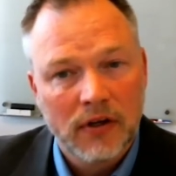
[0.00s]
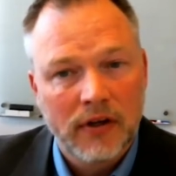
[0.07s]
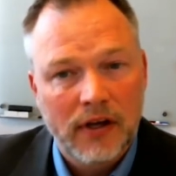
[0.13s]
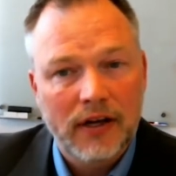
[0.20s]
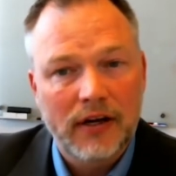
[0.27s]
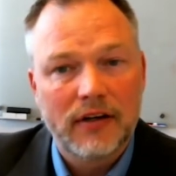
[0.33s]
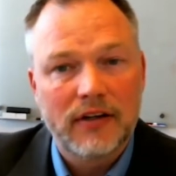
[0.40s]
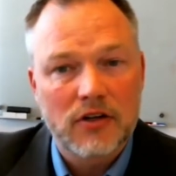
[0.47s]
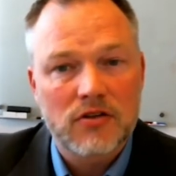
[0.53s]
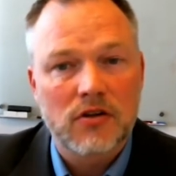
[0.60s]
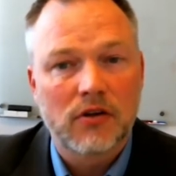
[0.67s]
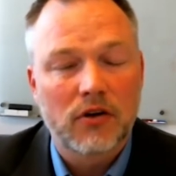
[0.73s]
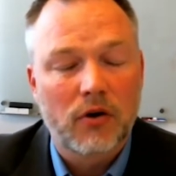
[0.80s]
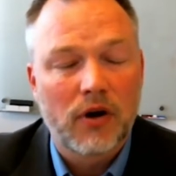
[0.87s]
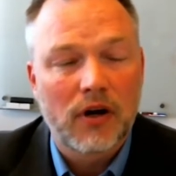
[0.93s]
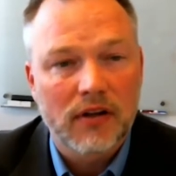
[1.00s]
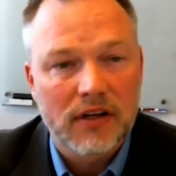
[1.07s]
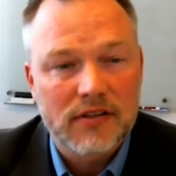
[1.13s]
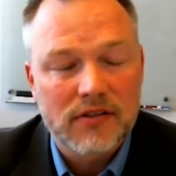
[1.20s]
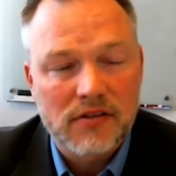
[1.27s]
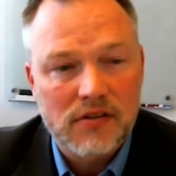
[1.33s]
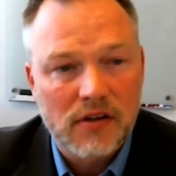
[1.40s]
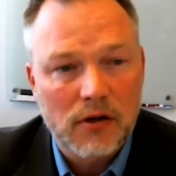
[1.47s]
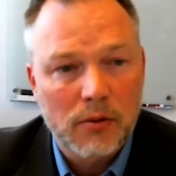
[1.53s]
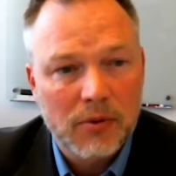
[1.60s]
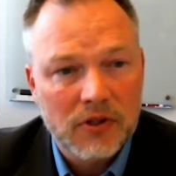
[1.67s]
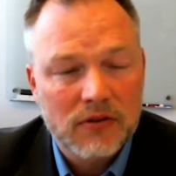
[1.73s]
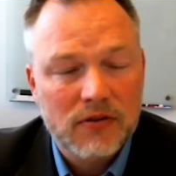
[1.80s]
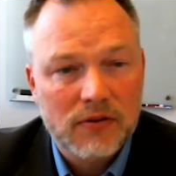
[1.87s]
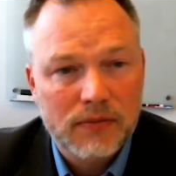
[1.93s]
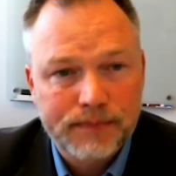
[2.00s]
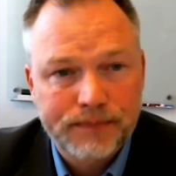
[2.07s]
in addition to great licensed therapists.